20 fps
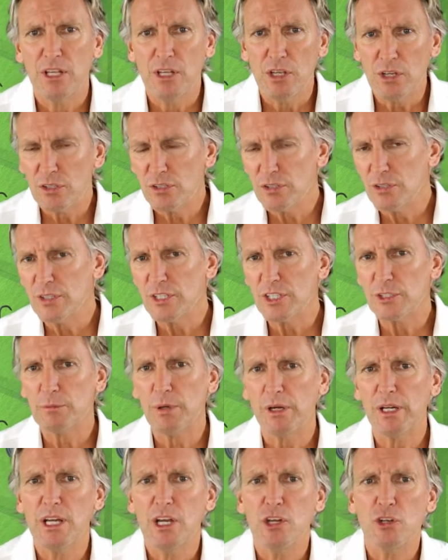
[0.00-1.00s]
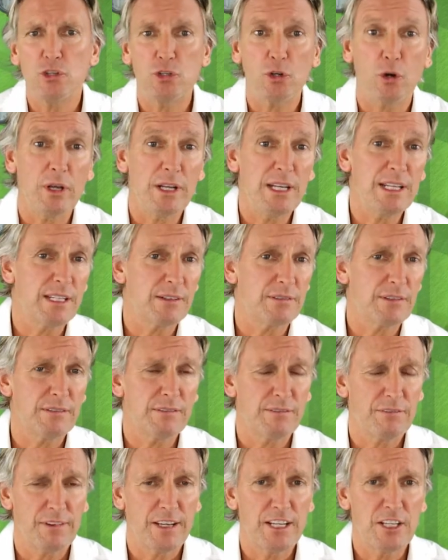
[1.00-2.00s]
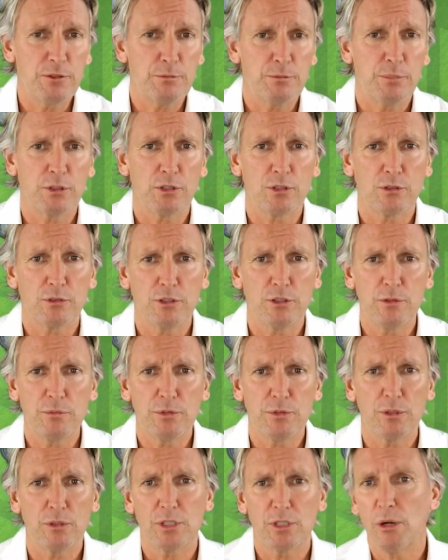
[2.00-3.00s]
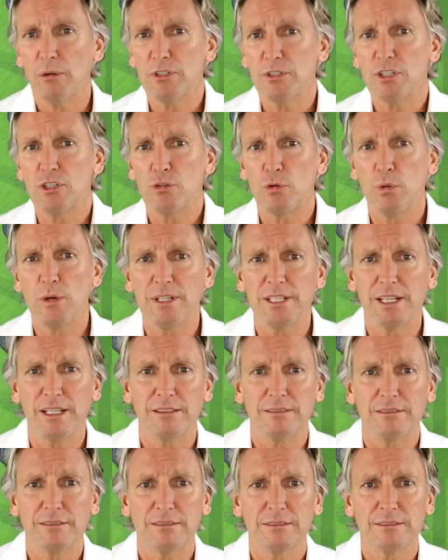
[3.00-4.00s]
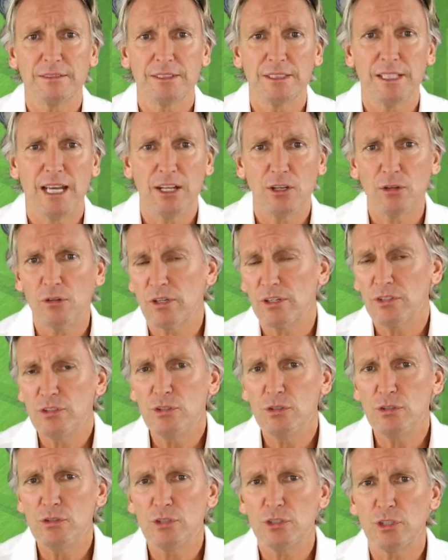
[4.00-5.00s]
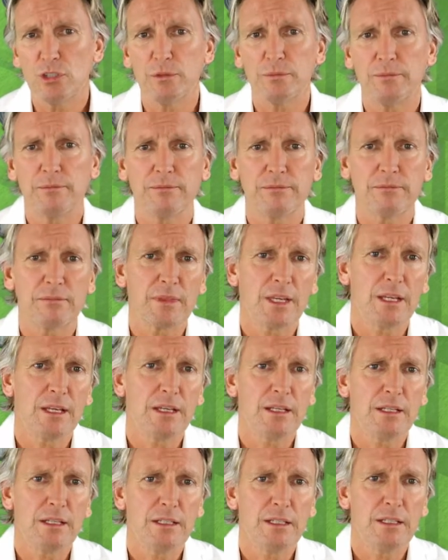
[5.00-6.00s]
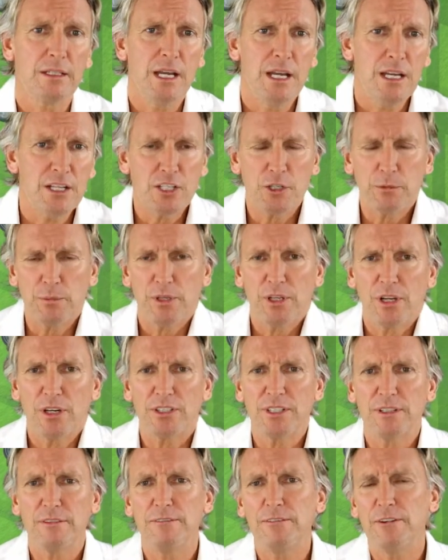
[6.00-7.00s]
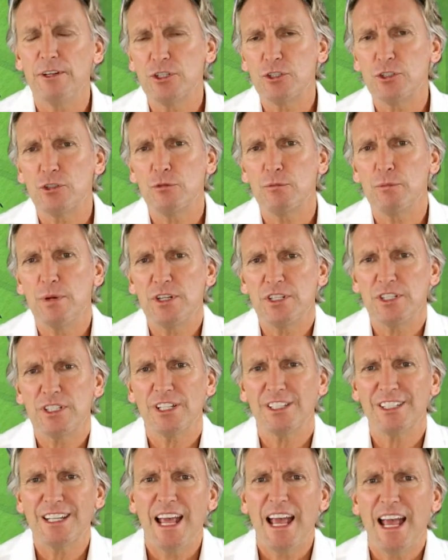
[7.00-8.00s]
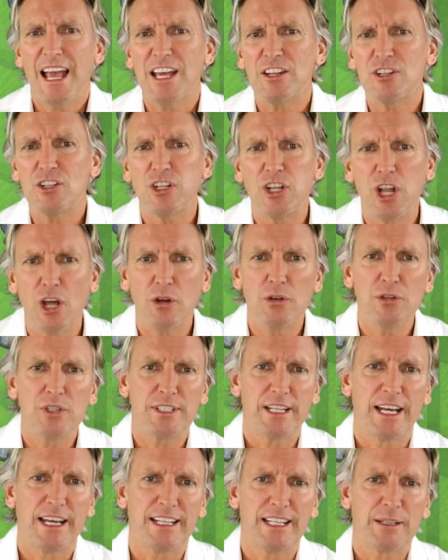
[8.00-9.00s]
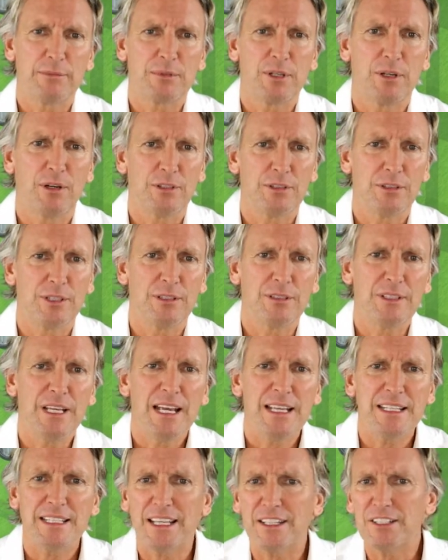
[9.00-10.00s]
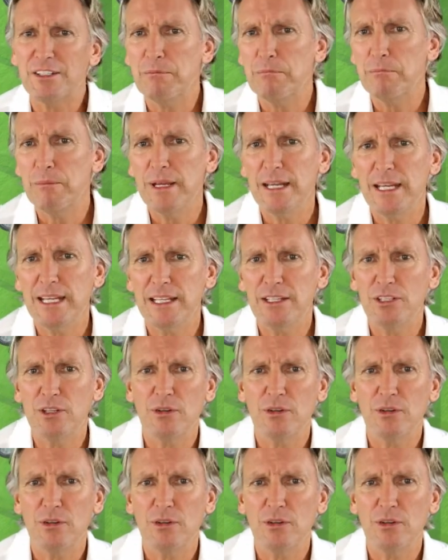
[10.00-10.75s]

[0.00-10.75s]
You can do this by joining different Facebook groups or go onto Twitter and look on YouTube. Just because a virtual business has low startup costs though, doesn't mean